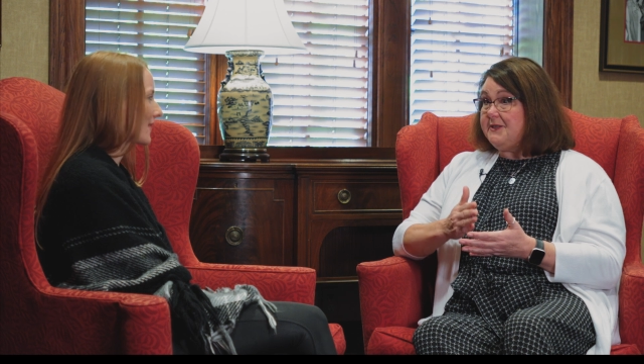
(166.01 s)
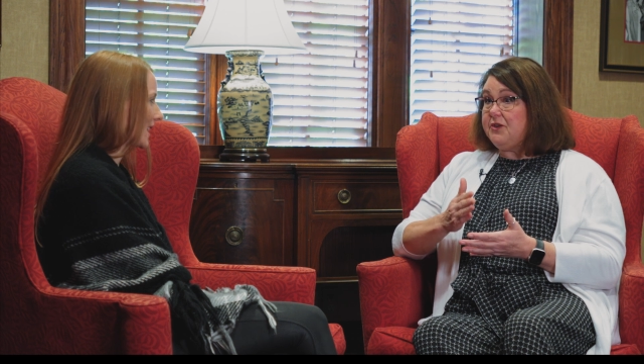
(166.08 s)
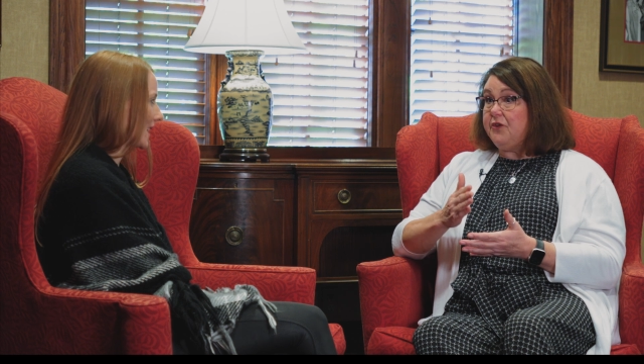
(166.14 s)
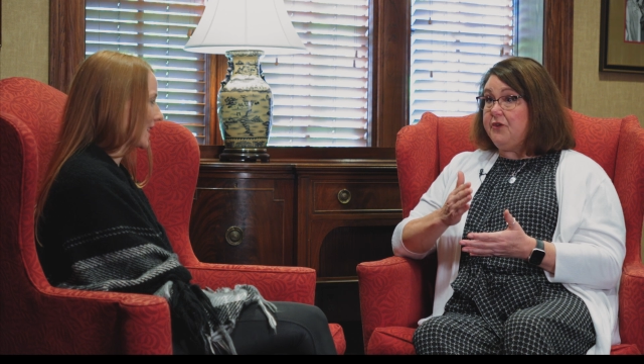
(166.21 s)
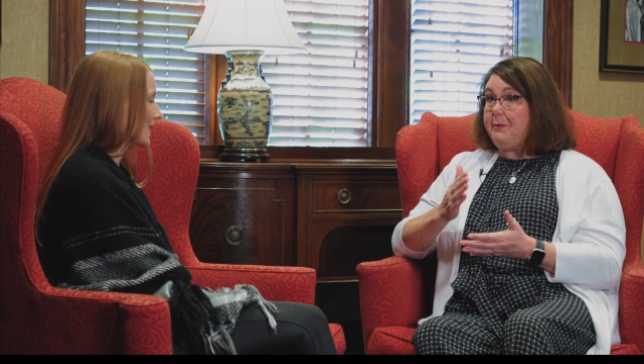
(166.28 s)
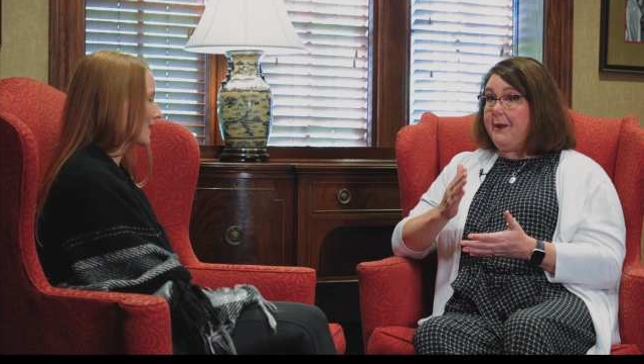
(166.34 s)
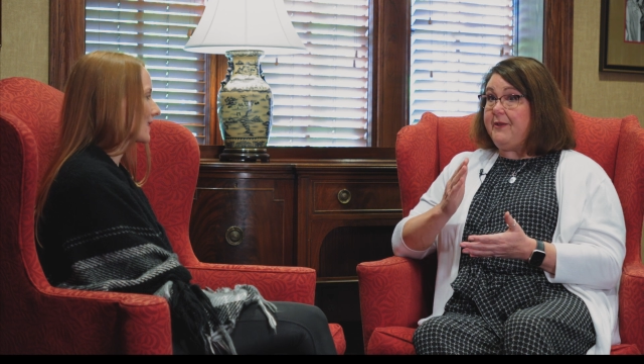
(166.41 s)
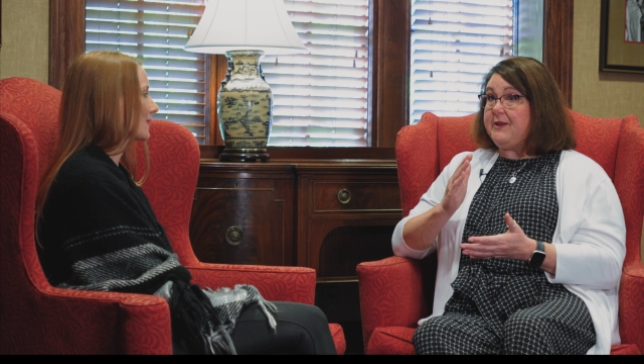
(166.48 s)

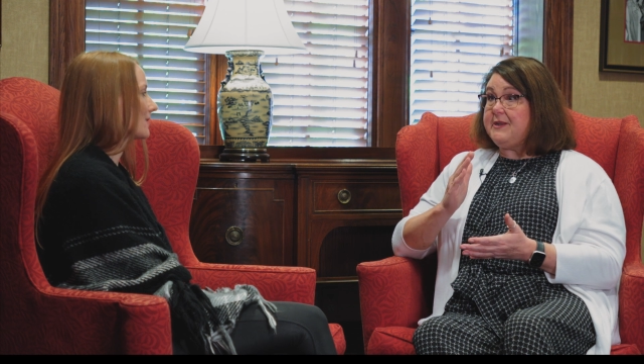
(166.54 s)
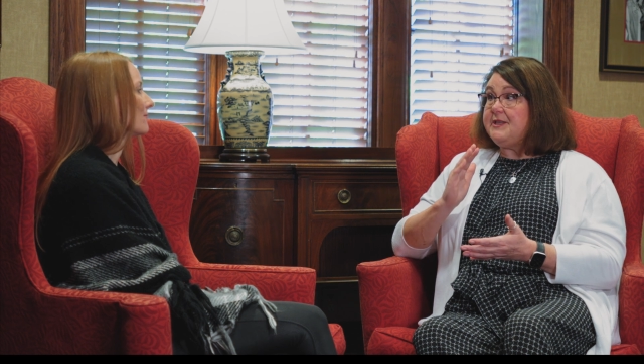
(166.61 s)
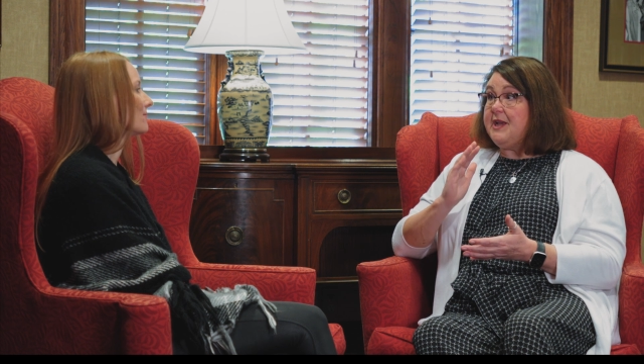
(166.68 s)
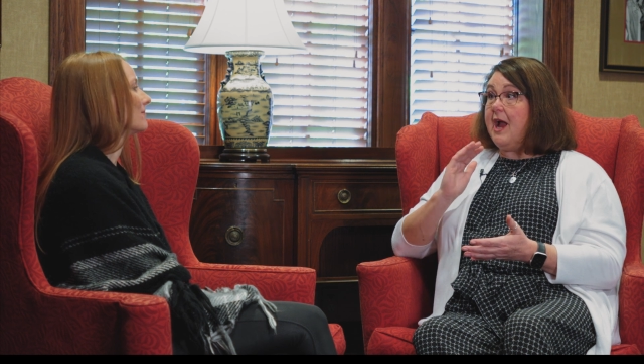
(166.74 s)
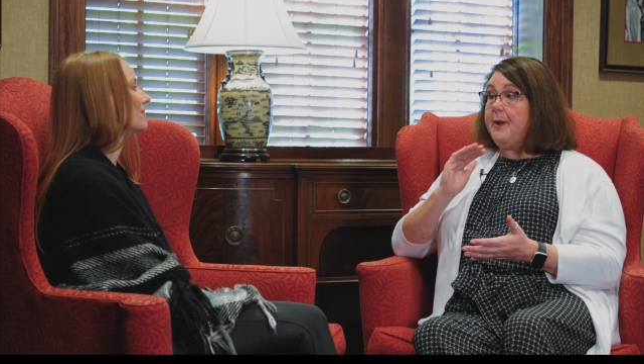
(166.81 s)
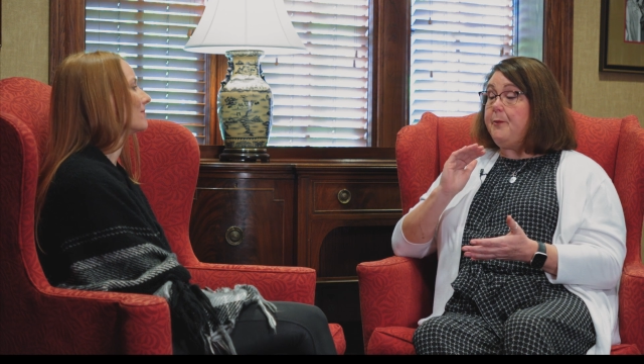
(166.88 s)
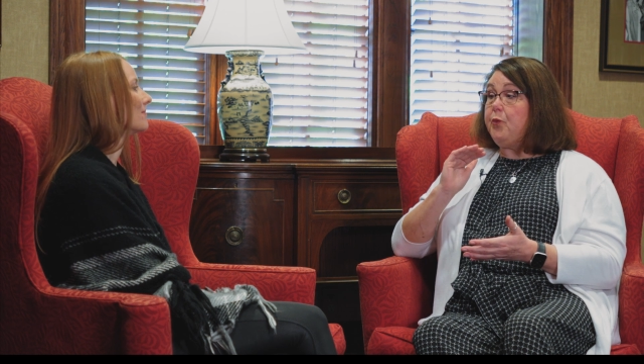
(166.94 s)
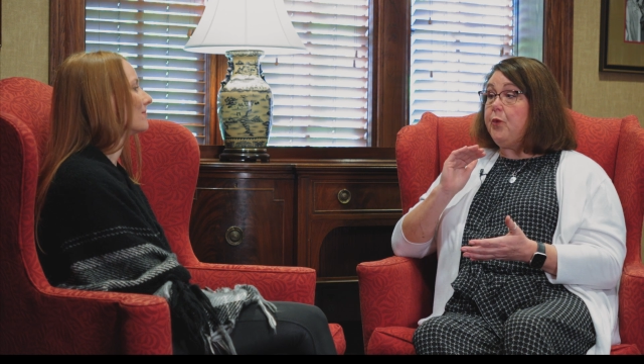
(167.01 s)
so that by the
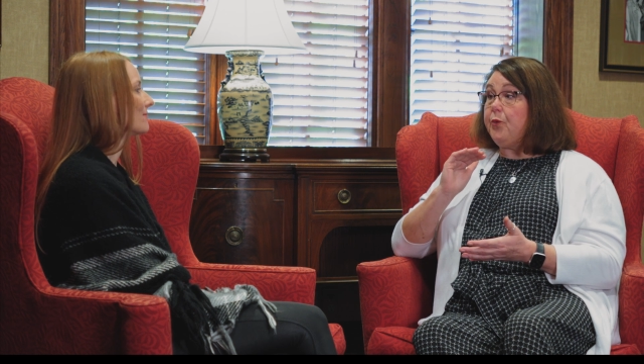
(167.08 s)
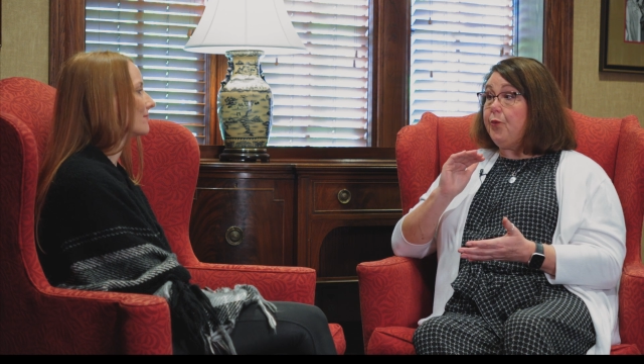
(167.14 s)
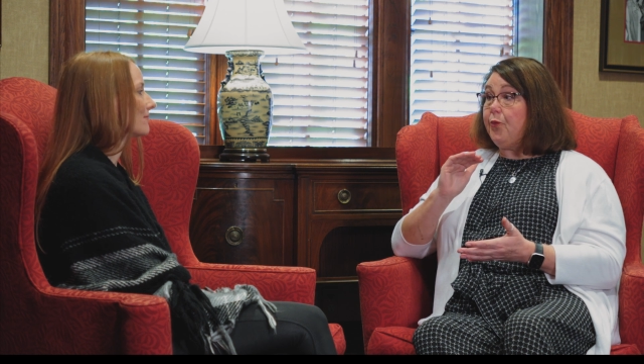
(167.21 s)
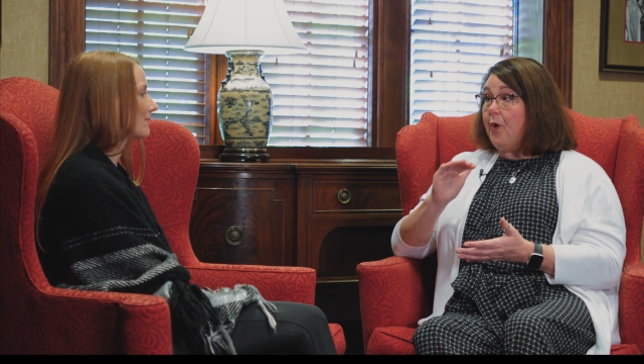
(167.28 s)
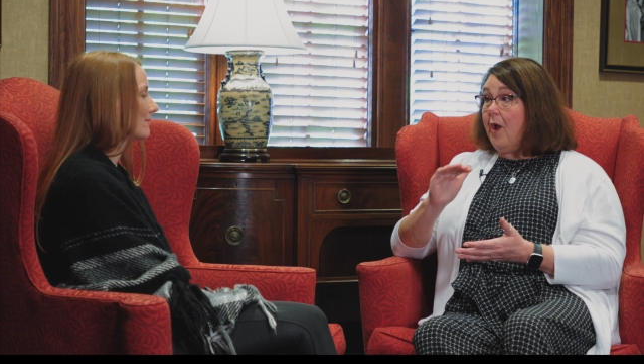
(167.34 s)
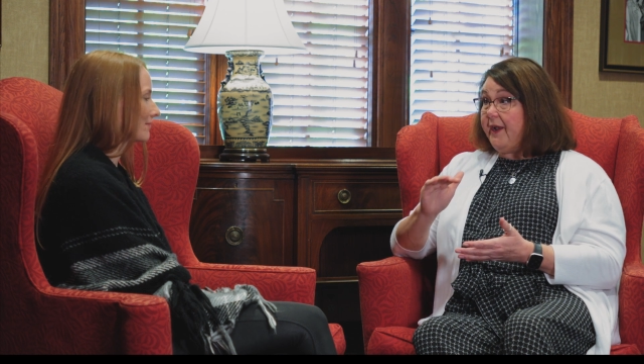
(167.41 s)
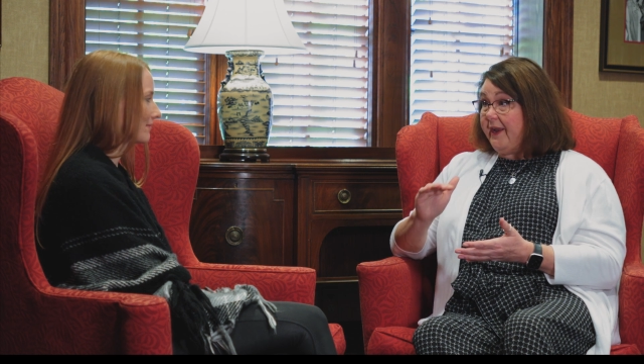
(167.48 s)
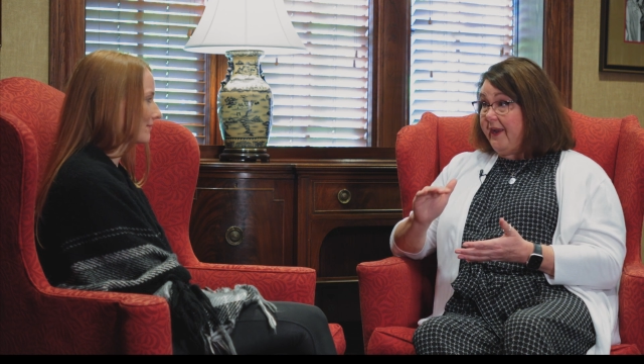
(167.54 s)
time we're
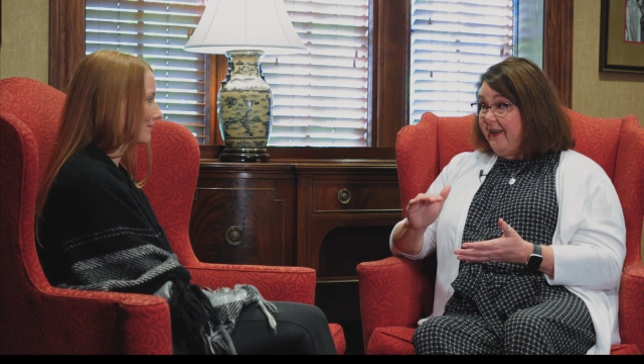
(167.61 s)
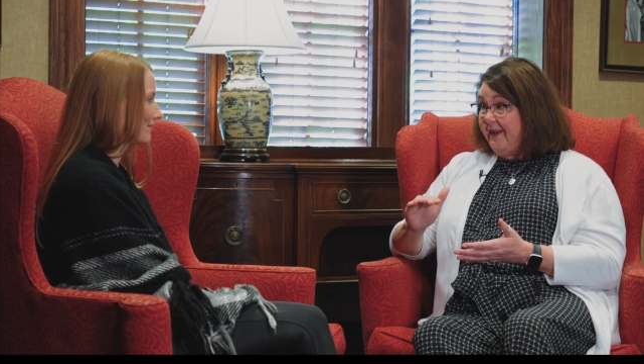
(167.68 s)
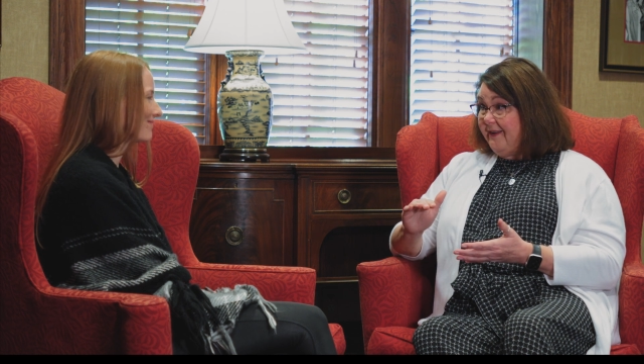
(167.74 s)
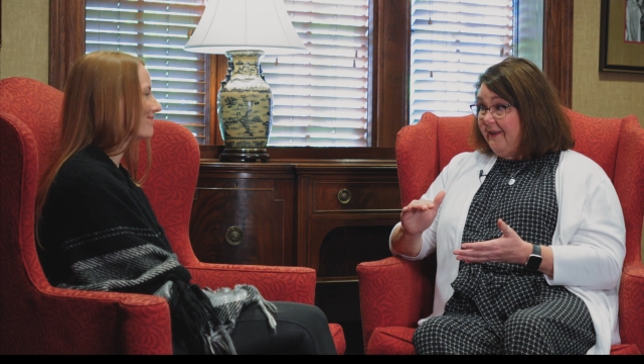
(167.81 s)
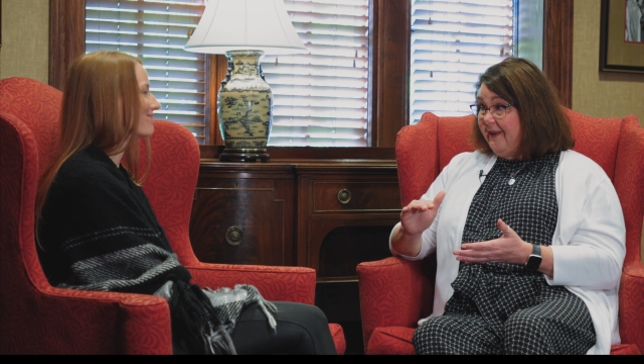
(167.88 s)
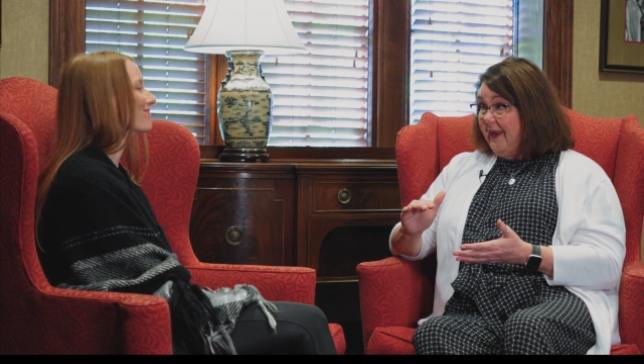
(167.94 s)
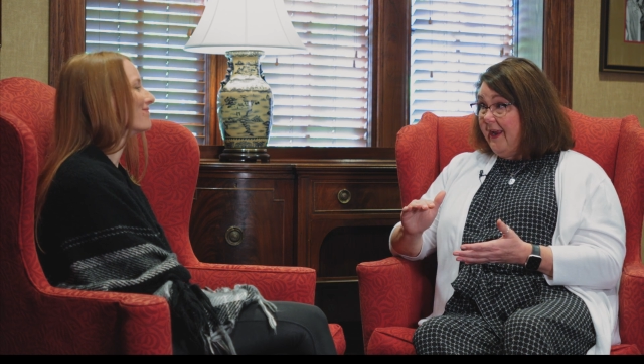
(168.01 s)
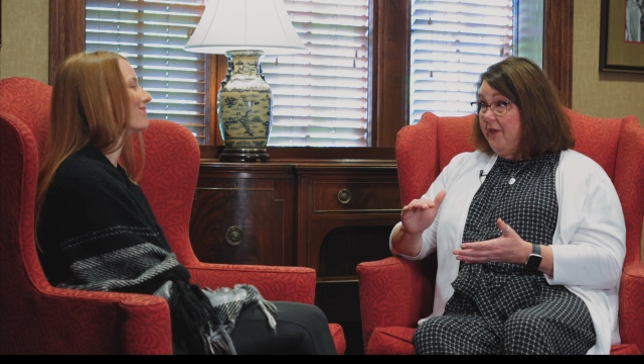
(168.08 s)
running